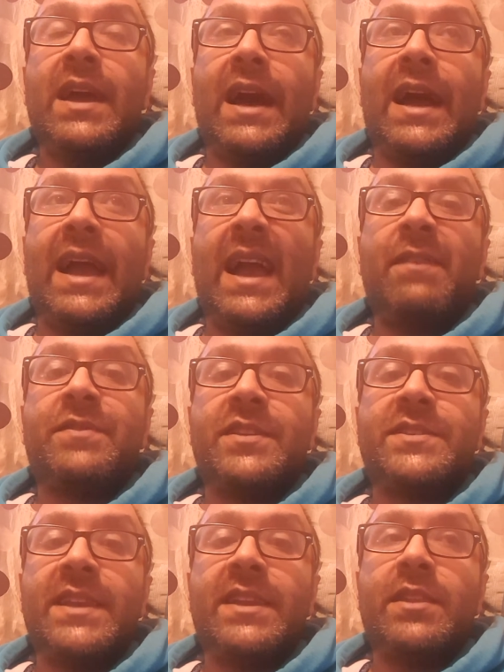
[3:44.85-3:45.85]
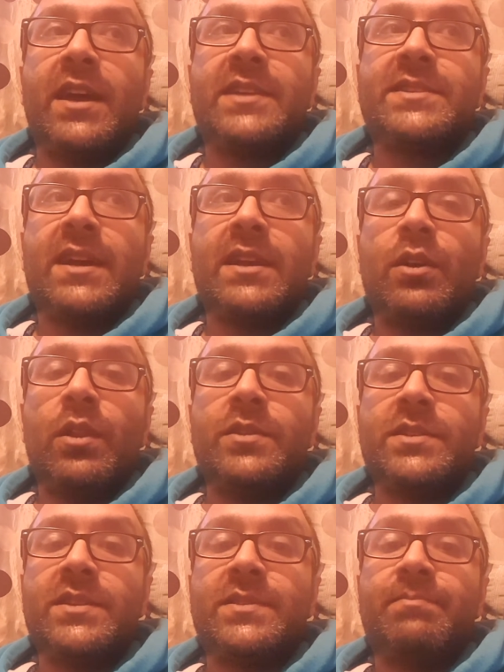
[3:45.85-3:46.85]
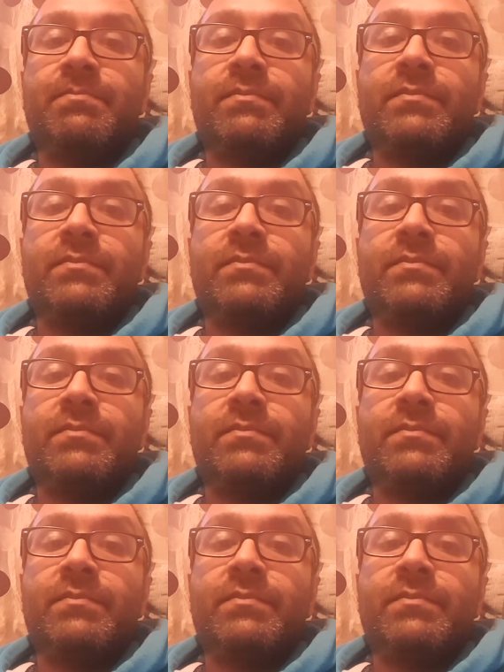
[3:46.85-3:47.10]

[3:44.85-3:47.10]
I have to see their psychologist.